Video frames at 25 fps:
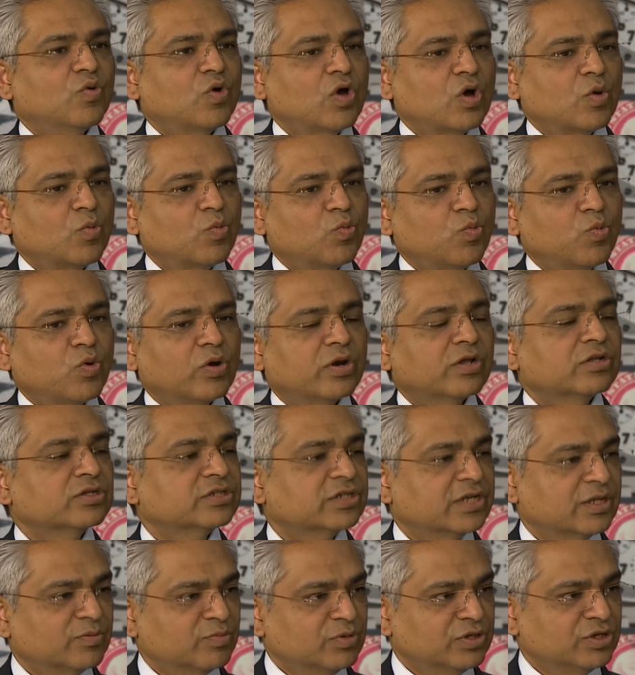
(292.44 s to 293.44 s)
what else
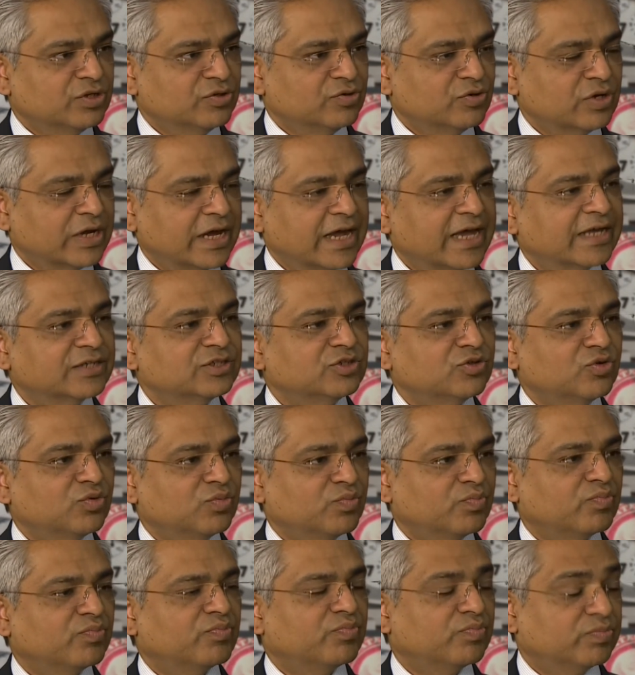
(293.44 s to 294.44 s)
can we do as you're
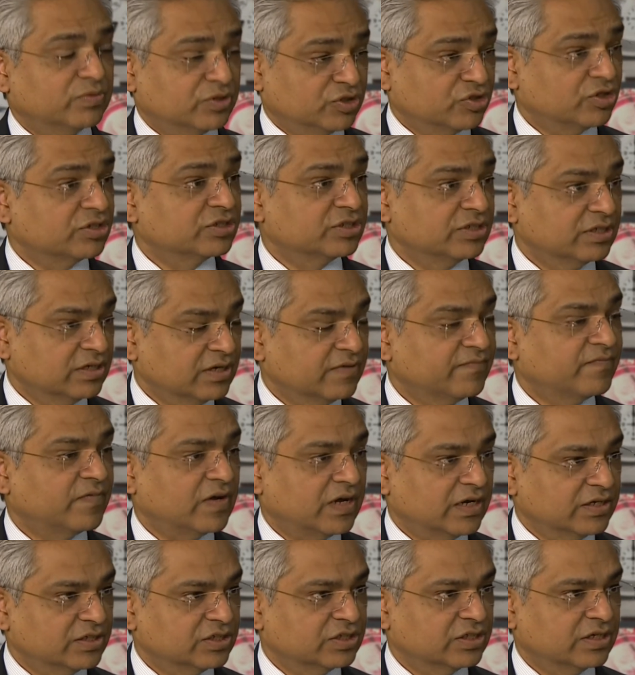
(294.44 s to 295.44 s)
trusted
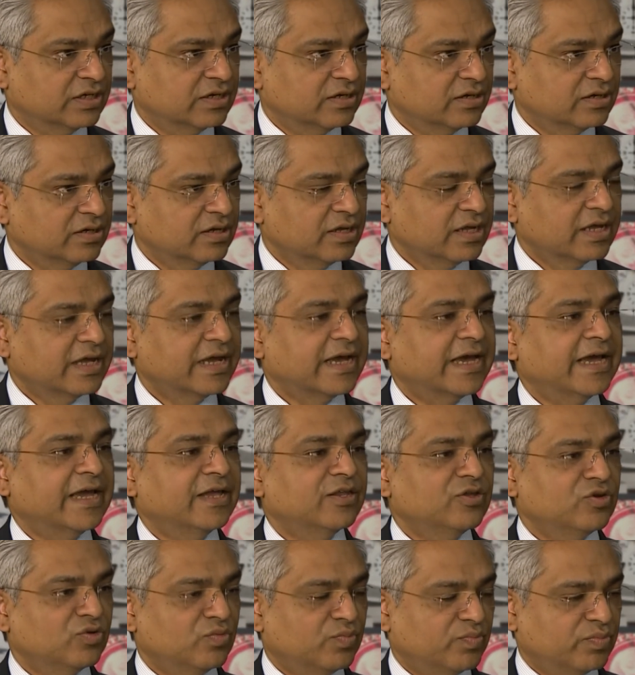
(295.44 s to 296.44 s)
advisor
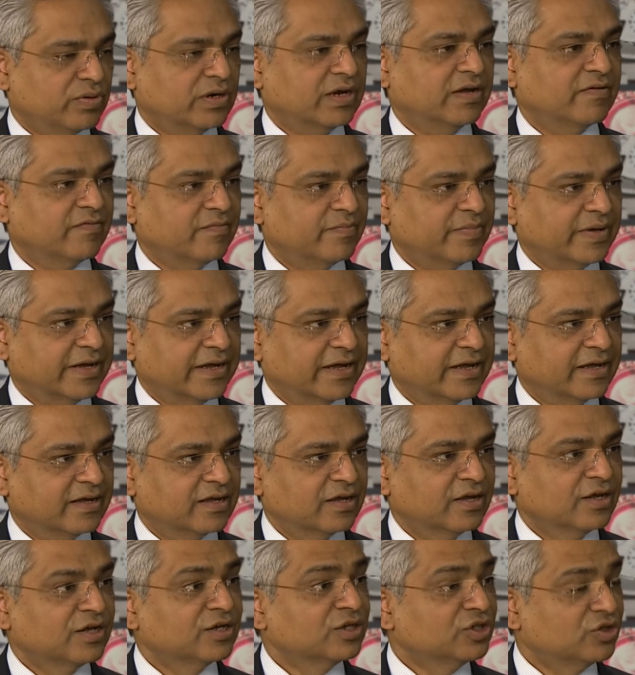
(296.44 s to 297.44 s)
and your private bank
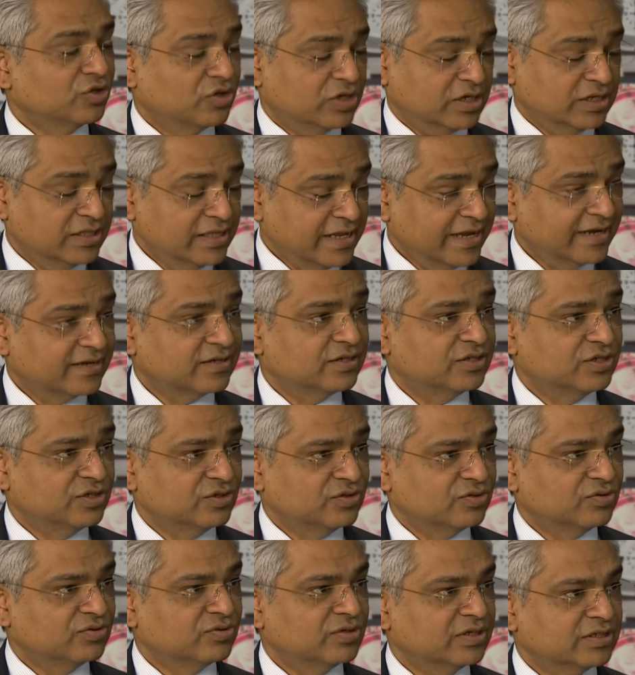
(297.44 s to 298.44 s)
to connect
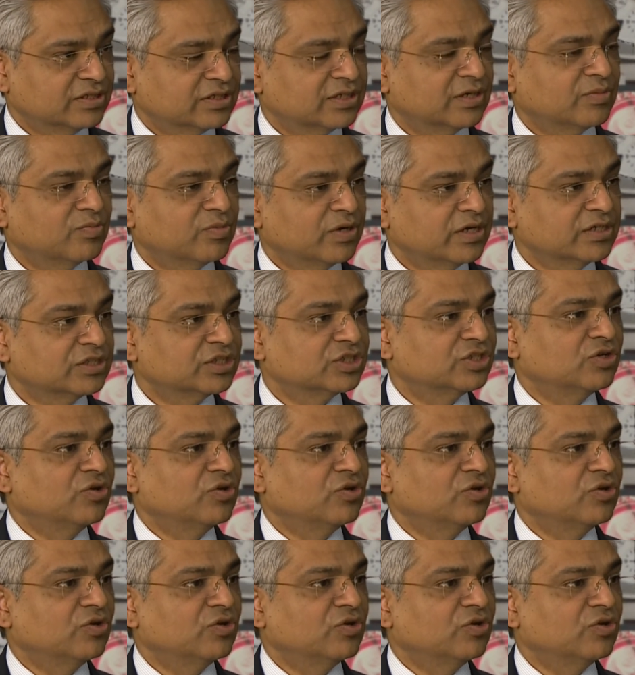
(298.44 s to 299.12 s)
you in some ways to